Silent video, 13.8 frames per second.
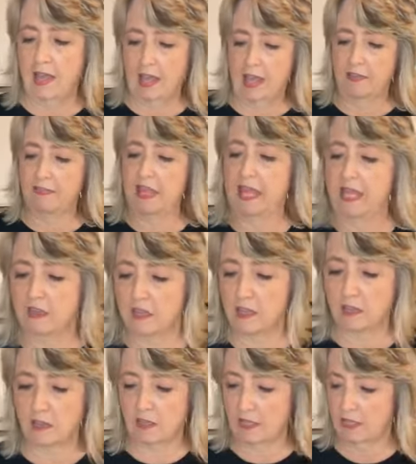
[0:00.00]
and they
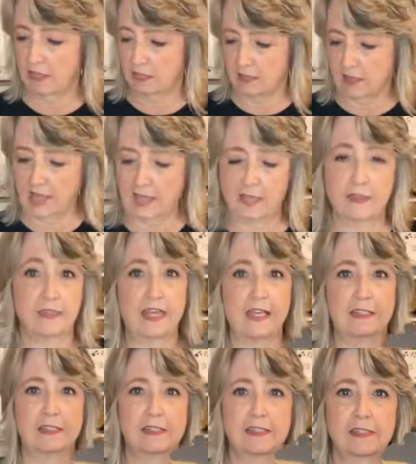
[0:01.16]
look like
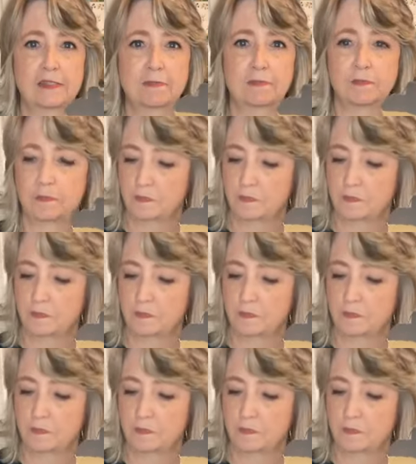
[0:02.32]
this.